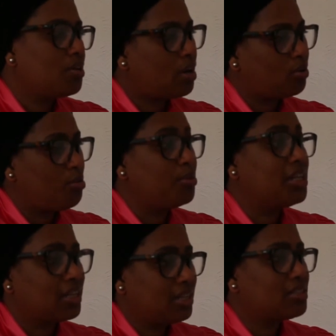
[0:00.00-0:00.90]
you are
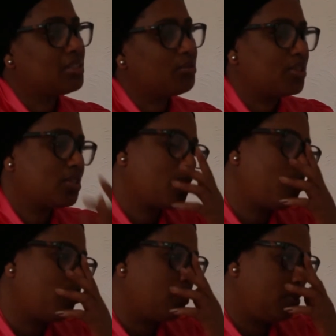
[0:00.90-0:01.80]
communicating with
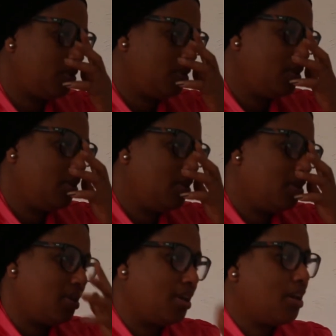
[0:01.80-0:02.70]
someone,
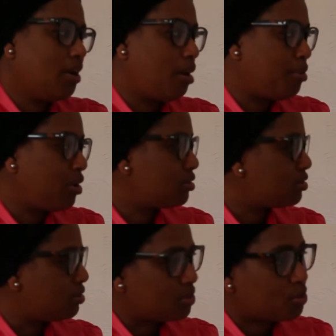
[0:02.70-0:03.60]

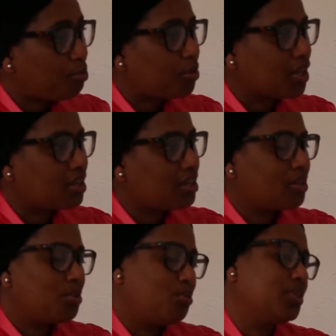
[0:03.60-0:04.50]
about the topic,
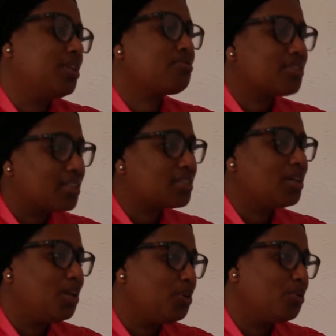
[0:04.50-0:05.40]
you will
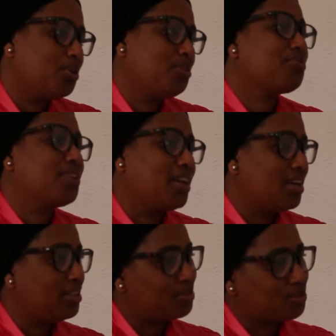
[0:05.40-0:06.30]
definitely know if they are
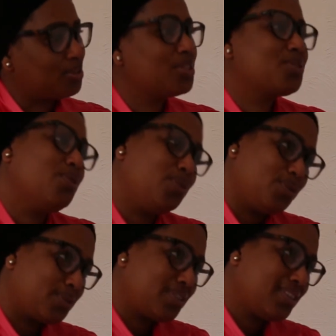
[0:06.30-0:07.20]
into it or
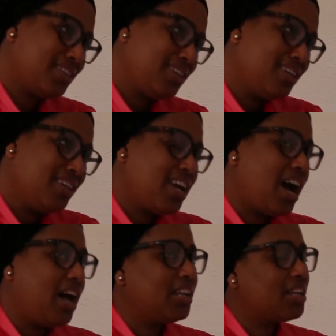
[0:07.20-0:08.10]
not.
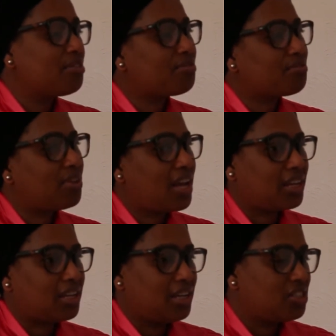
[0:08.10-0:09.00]
And if
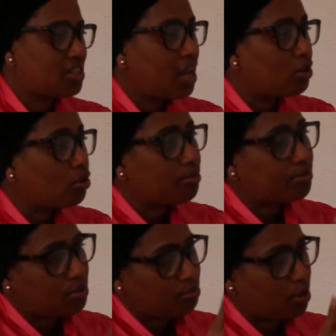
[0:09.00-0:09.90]
like a child
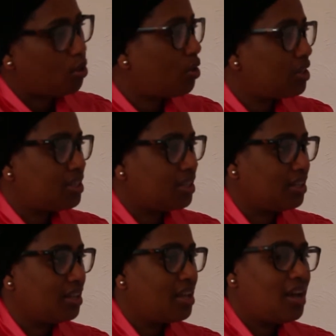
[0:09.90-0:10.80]
comes from a holiday,
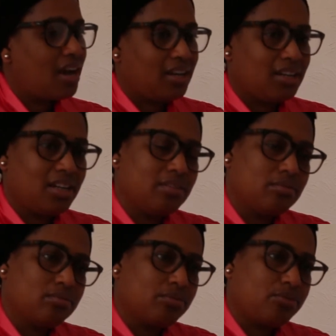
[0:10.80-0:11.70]
and
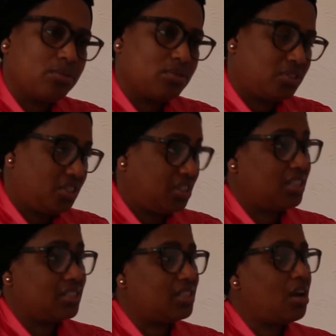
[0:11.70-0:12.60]
then for
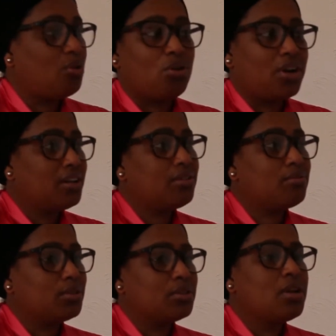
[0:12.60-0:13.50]
teachers now or
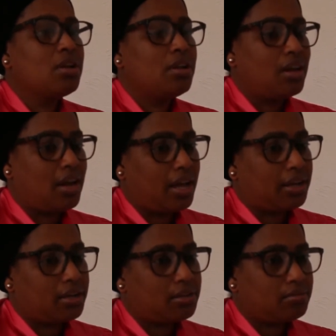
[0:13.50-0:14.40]
anyone,
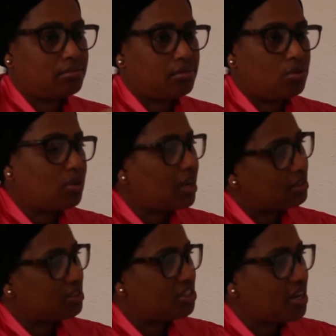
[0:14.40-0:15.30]
Like, look
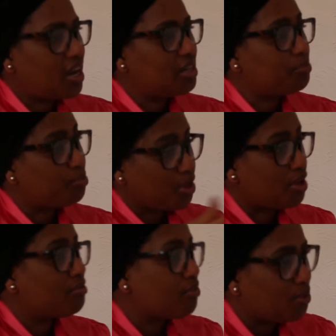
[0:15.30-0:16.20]
at the child
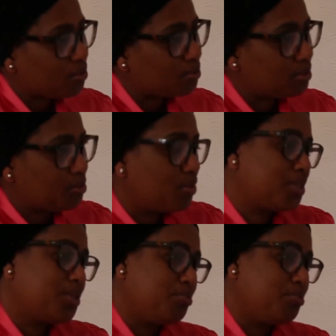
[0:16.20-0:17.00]
behavior, the way she